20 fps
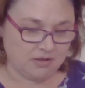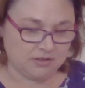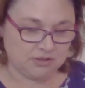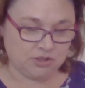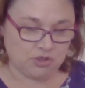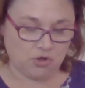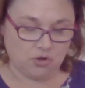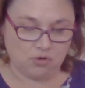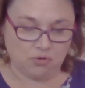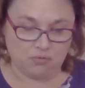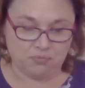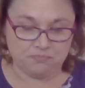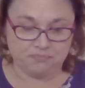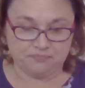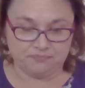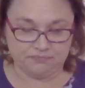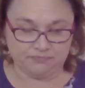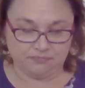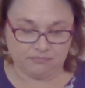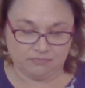So
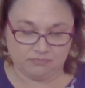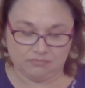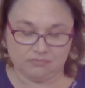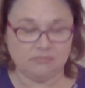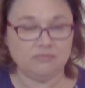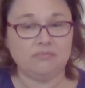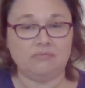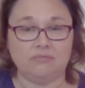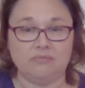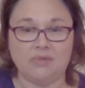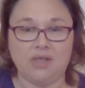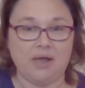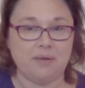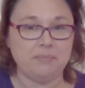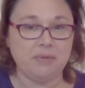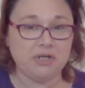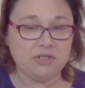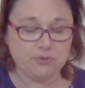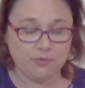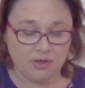I'm
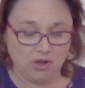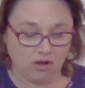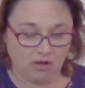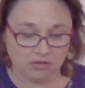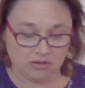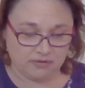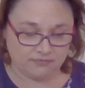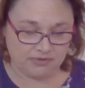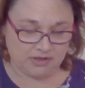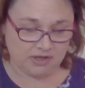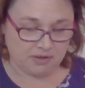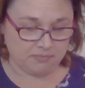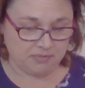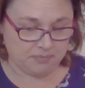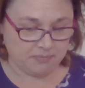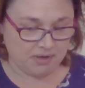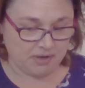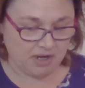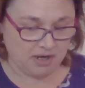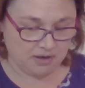not doing all of them.
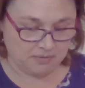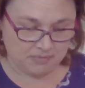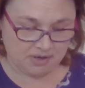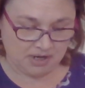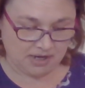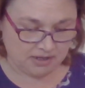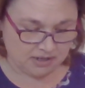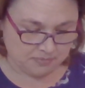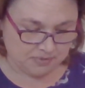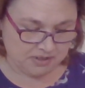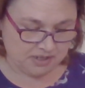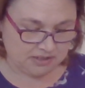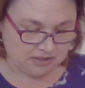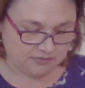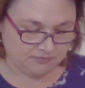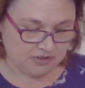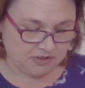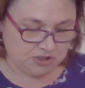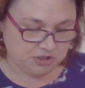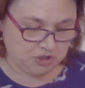I'm not committing to
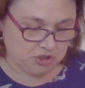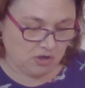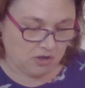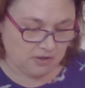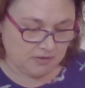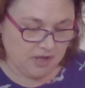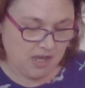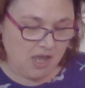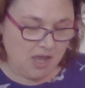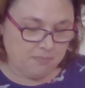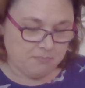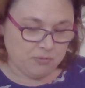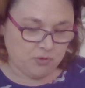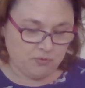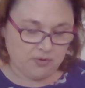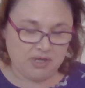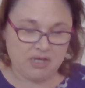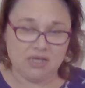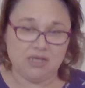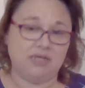finishing all.
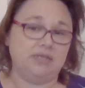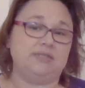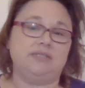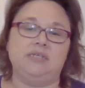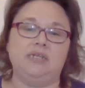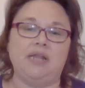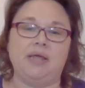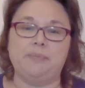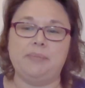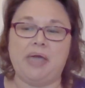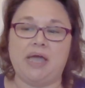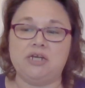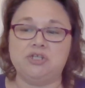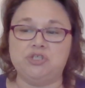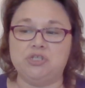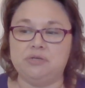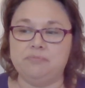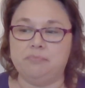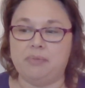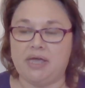Maria Higginson,
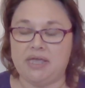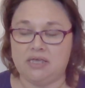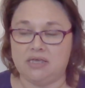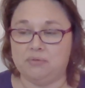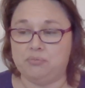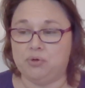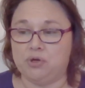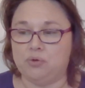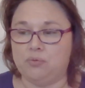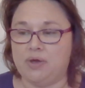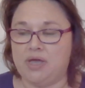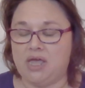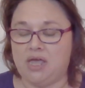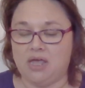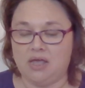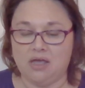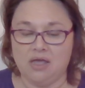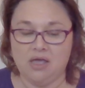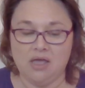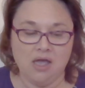actually might get put
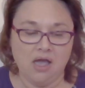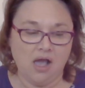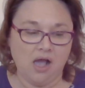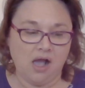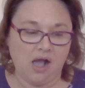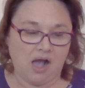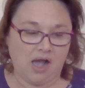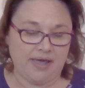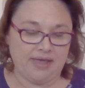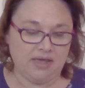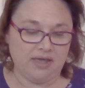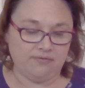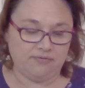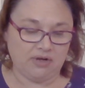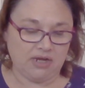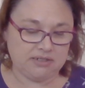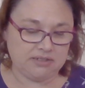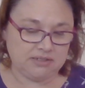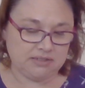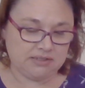away. I have
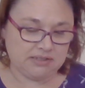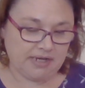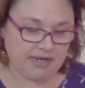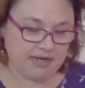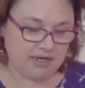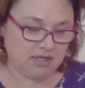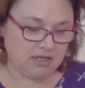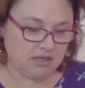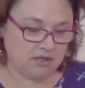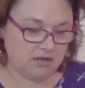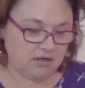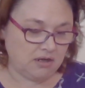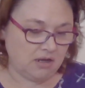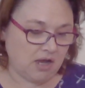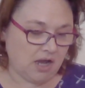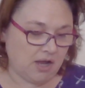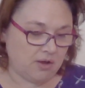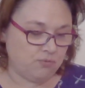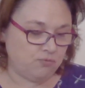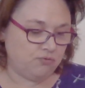not decided.
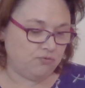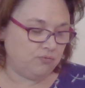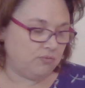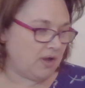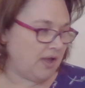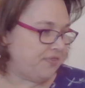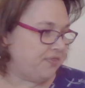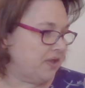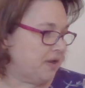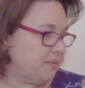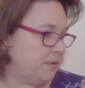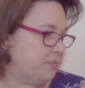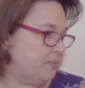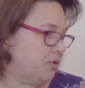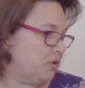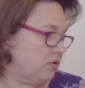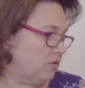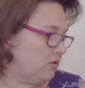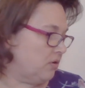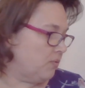I think I'm going to put
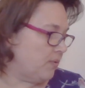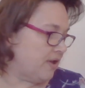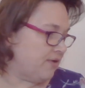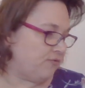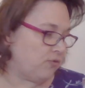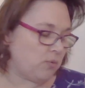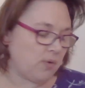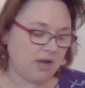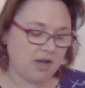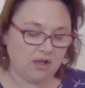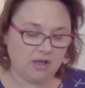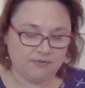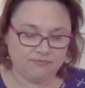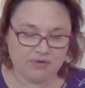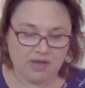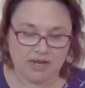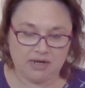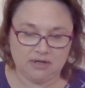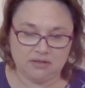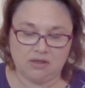her away for a while. I've
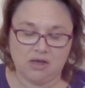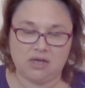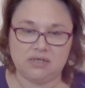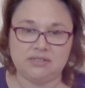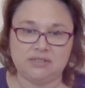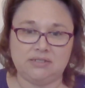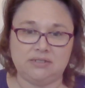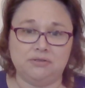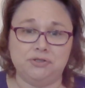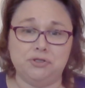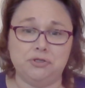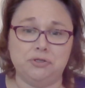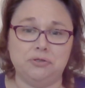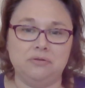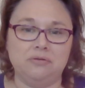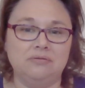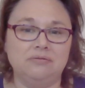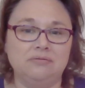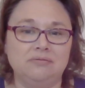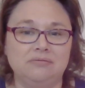kind of lost a
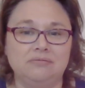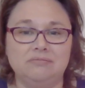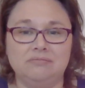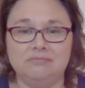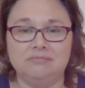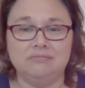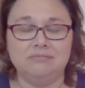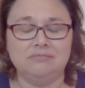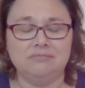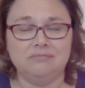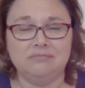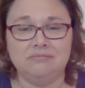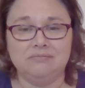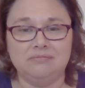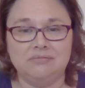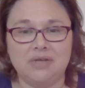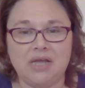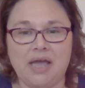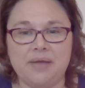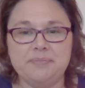little.
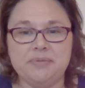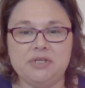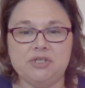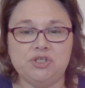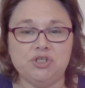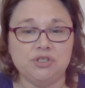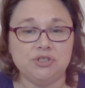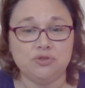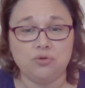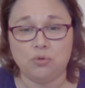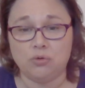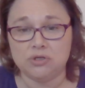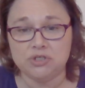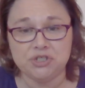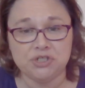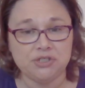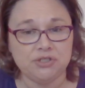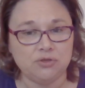I mean, she's gorgeous.